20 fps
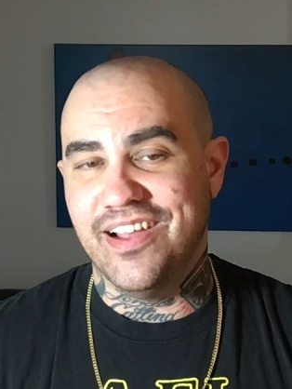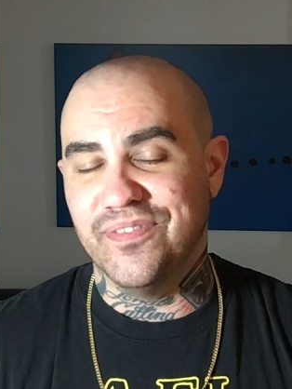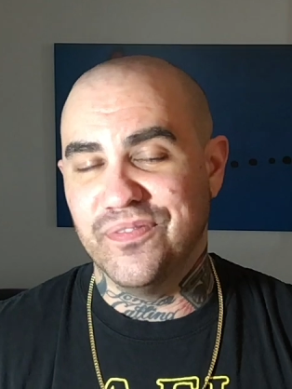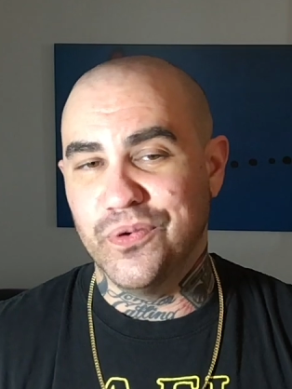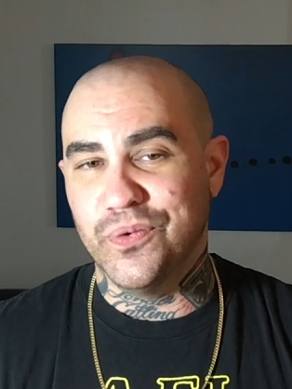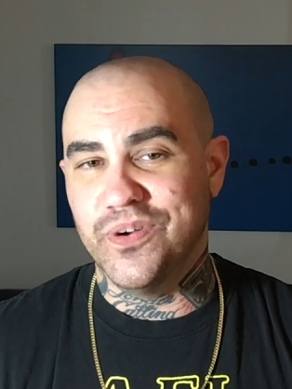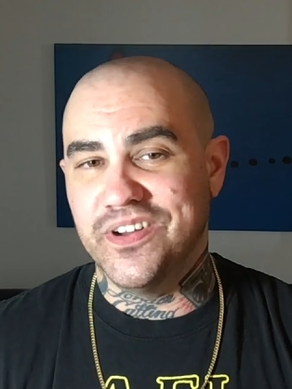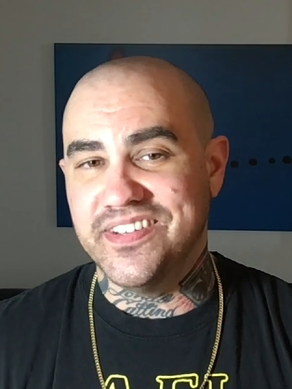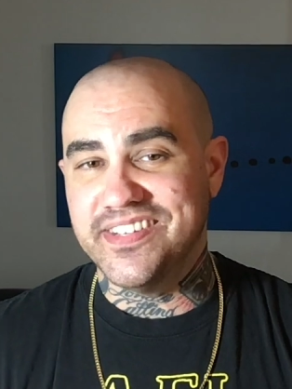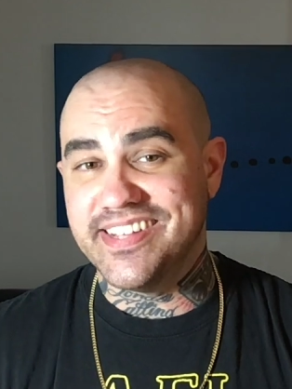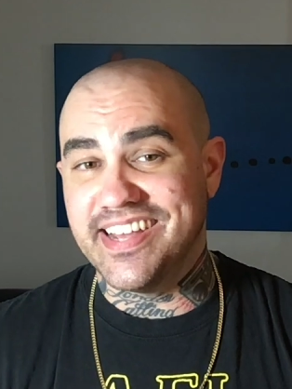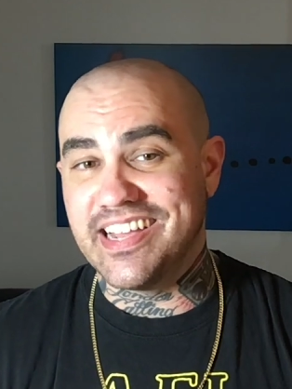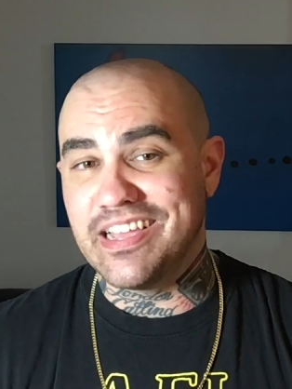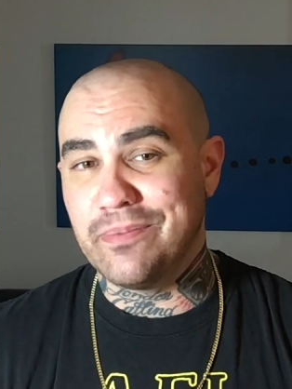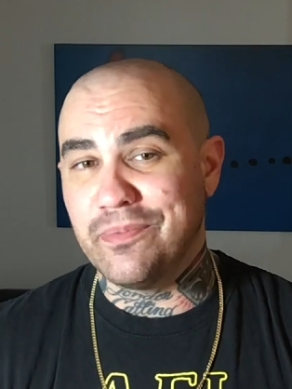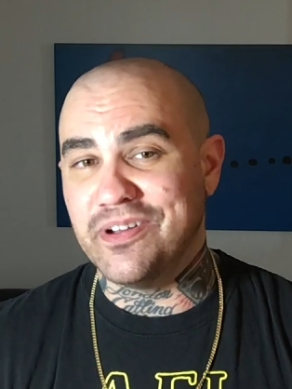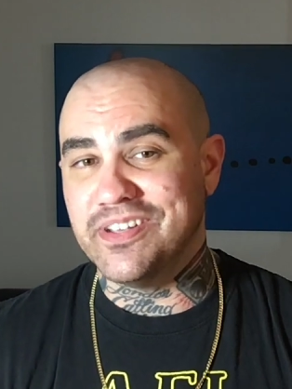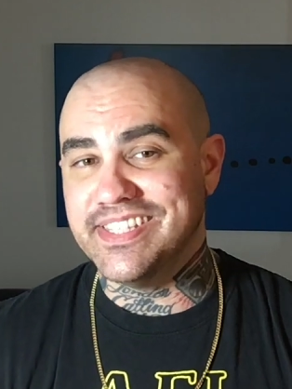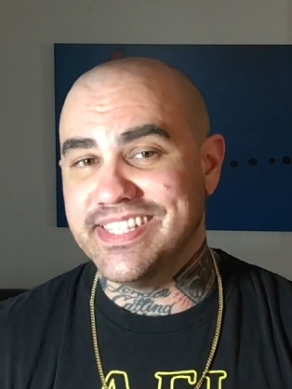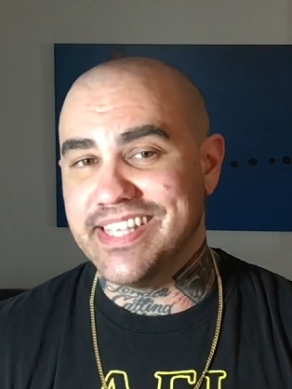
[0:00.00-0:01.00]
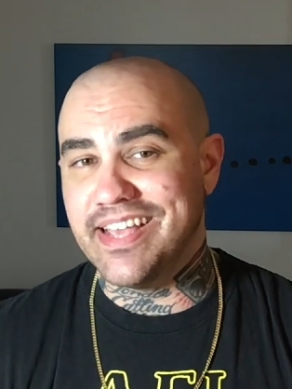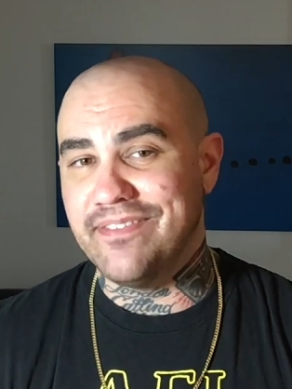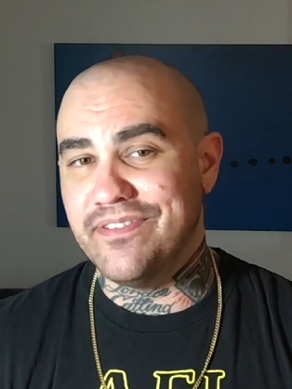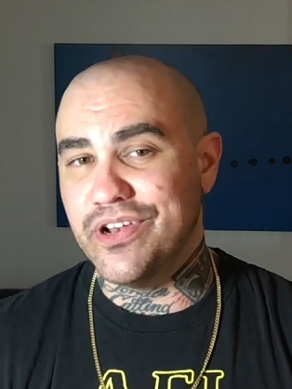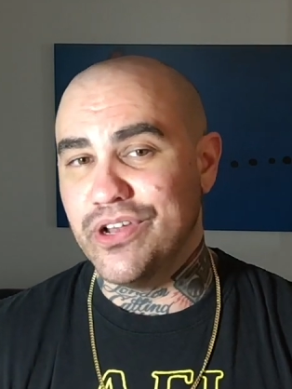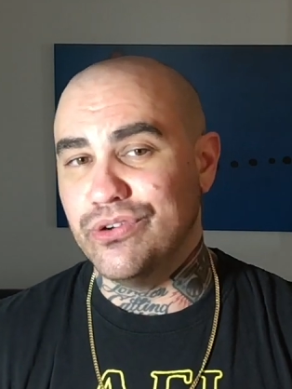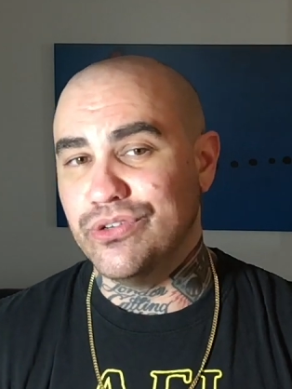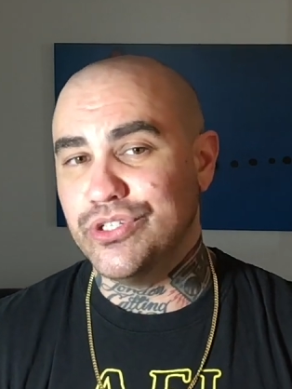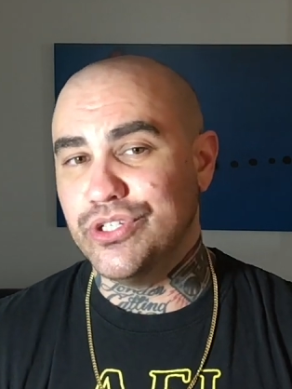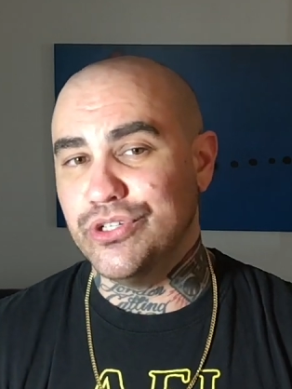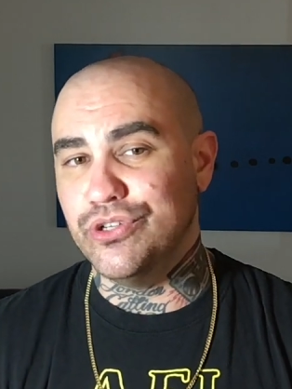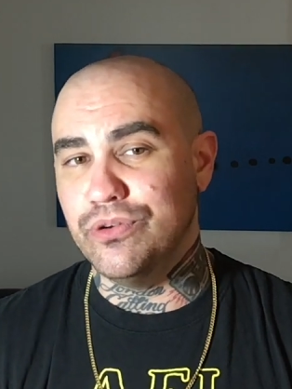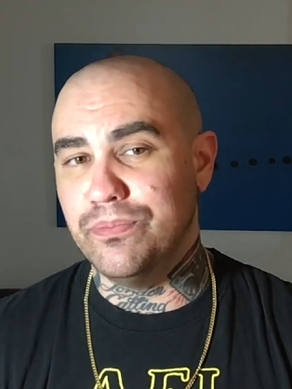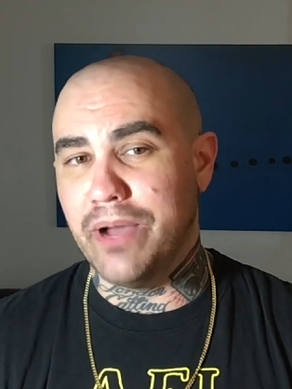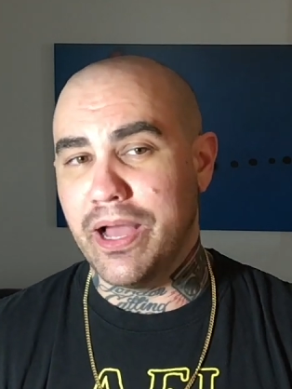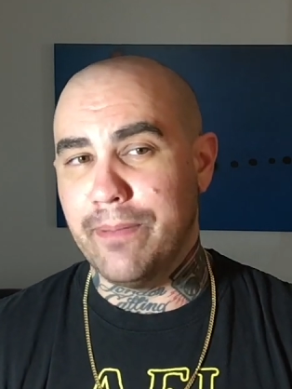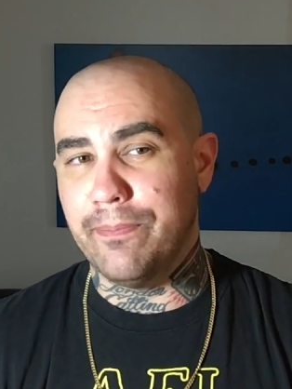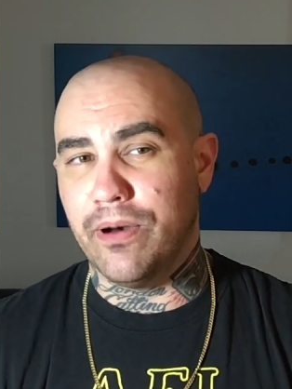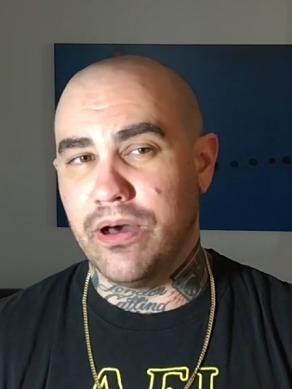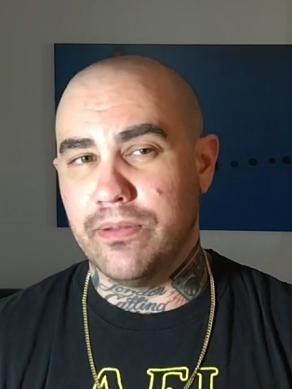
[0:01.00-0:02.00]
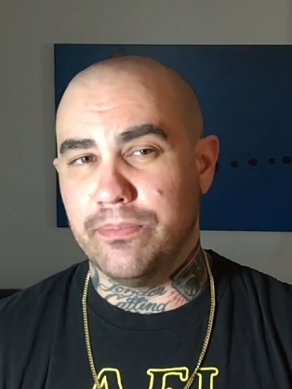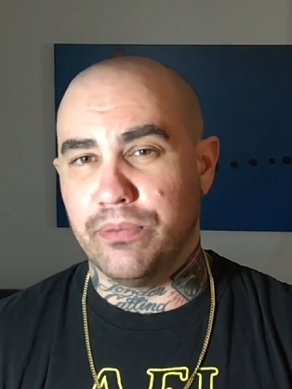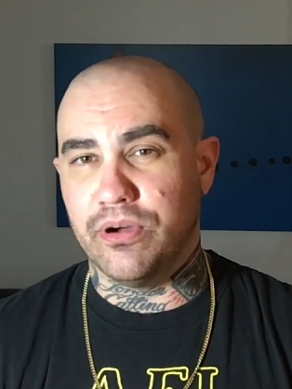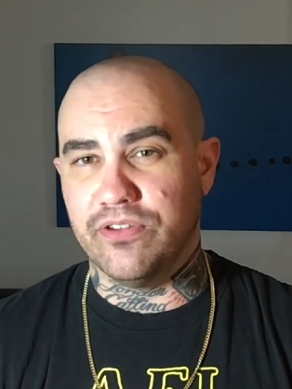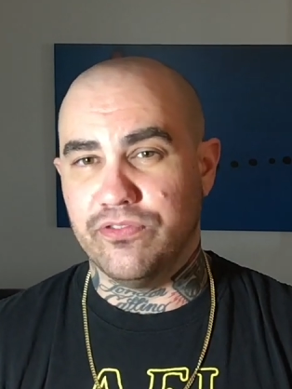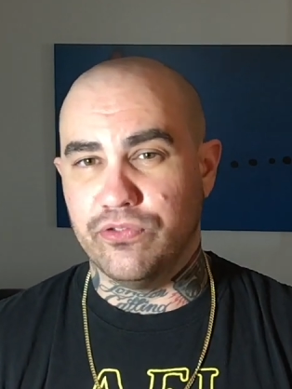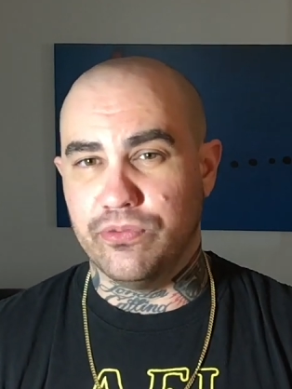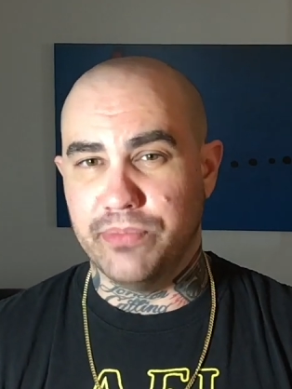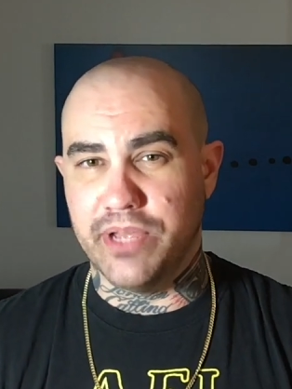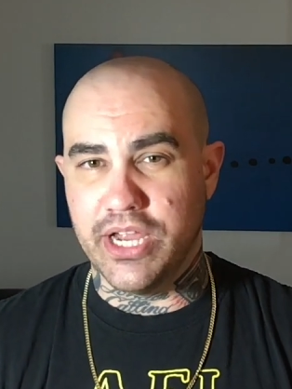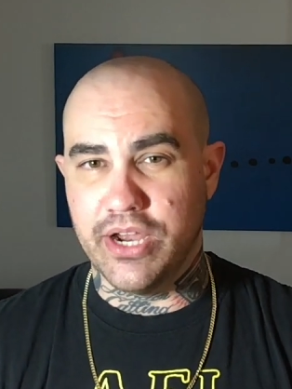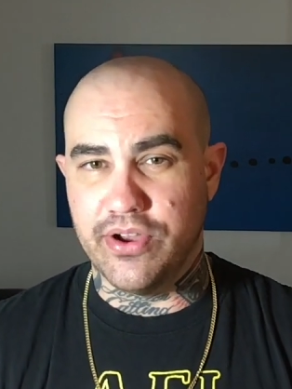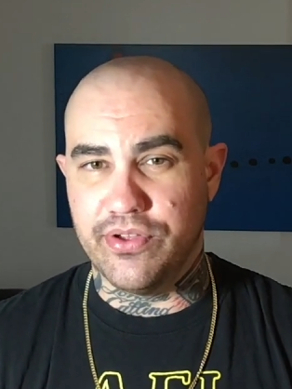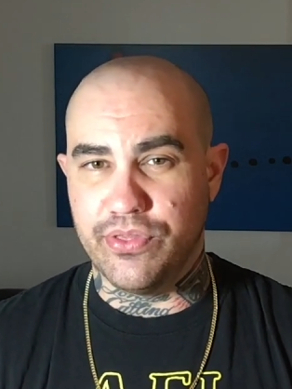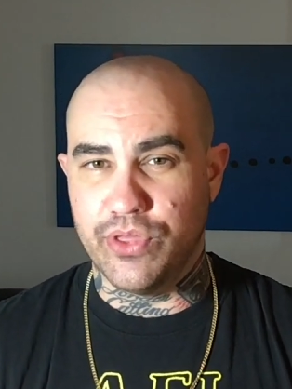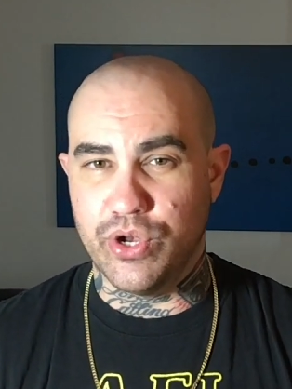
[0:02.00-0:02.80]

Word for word: Everyone talking about 702 by Bon Parfumeur.